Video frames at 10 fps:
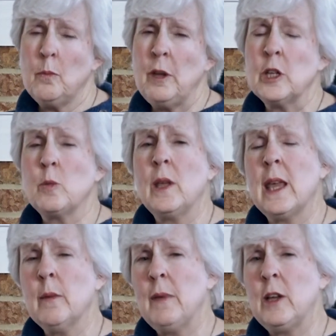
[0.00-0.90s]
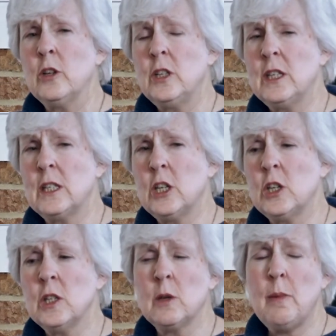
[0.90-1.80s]
Because we can't make good
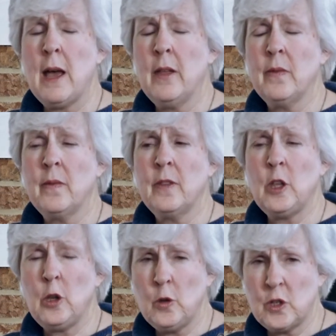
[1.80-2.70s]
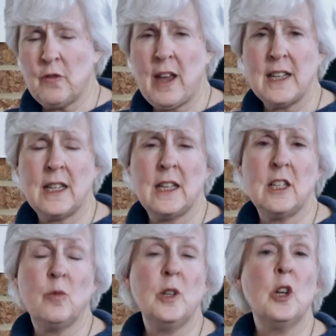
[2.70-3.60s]
decisions about the use of
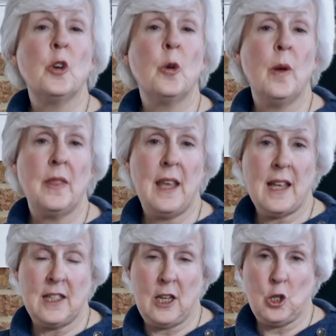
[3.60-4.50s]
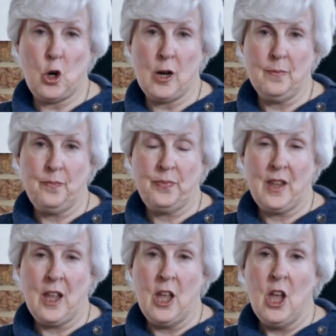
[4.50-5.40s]
assets if we don't know what the assets are.
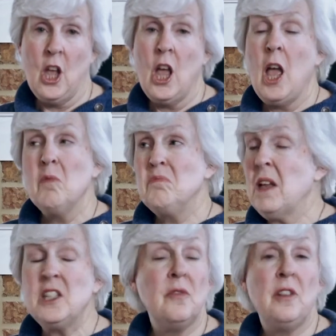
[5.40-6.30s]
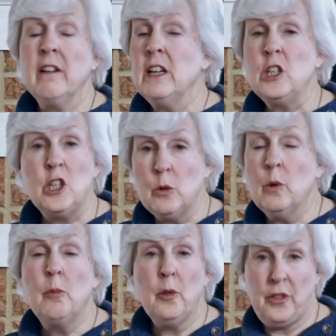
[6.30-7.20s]
That's a very
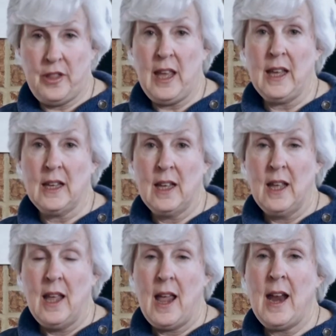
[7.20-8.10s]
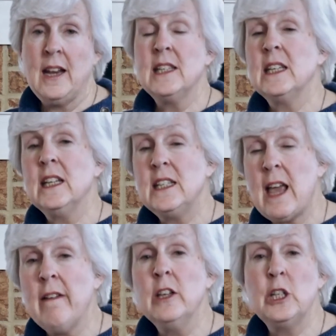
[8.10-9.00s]
doable thing, and it's an
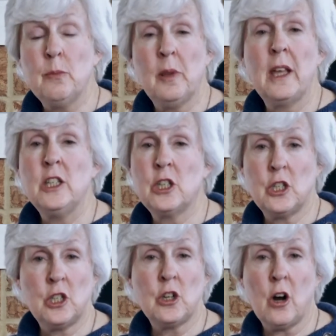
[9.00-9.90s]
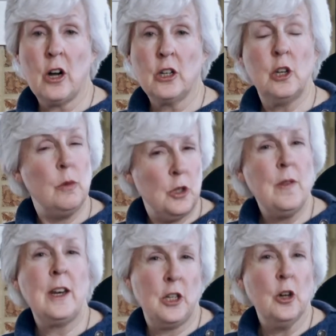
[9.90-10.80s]
intelligent place to start. You would do
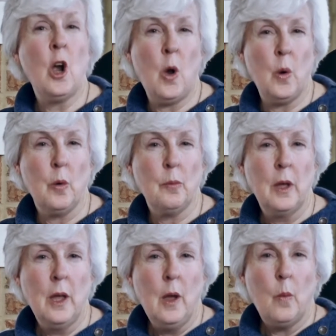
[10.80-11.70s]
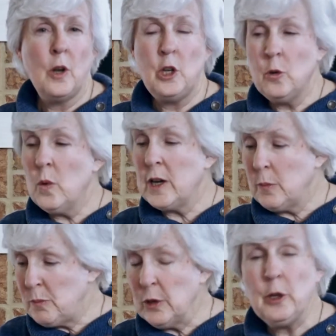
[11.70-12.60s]
that in your home. When you want to
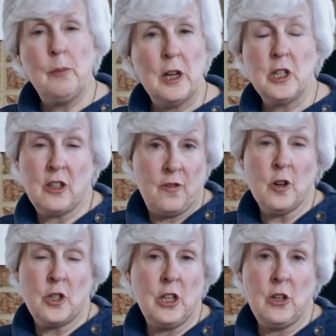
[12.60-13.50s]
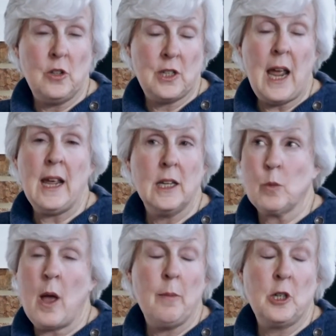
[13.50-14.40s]
build a budget, the first thing you say is,
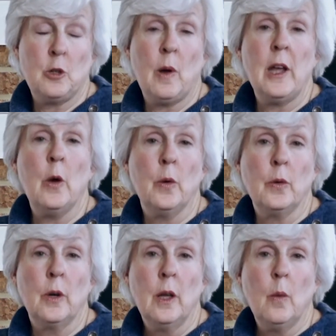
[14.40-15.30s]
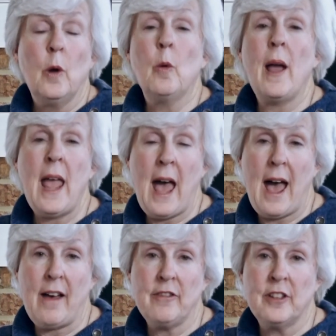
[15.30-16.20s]
well, how much do I own? What do I
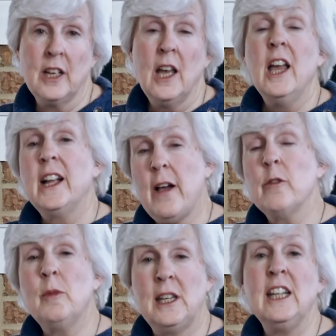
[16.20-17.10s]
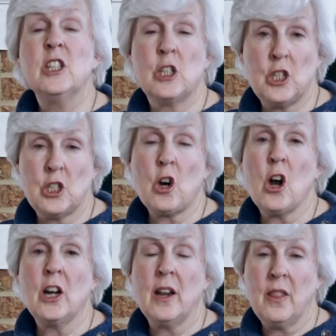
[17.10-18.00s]
have? Government needs to
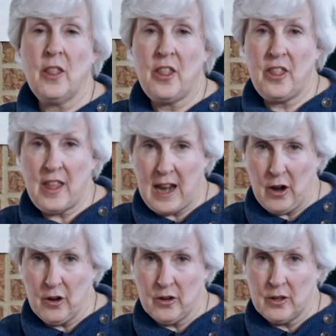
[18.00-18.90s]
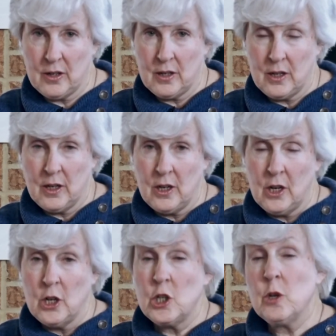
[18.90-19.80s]
start there.
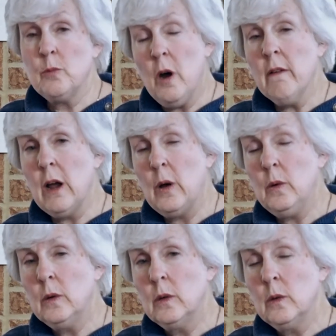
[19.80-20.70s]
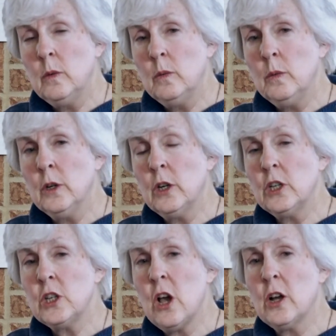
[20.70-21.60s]
Tomorrow, we're going
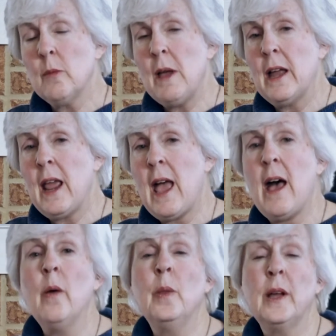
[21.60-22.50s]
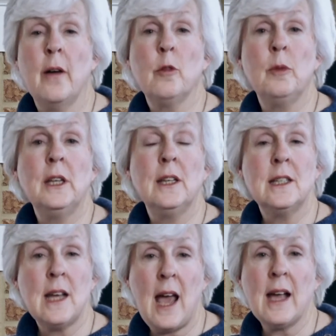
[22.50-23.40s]
to talk about how the government
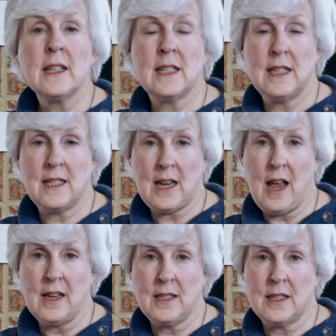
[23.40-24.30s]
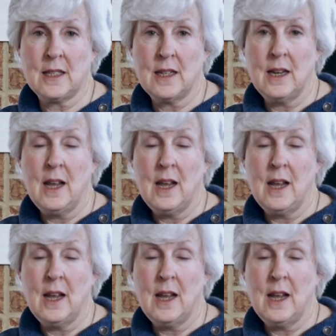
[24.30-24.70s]
taxes us,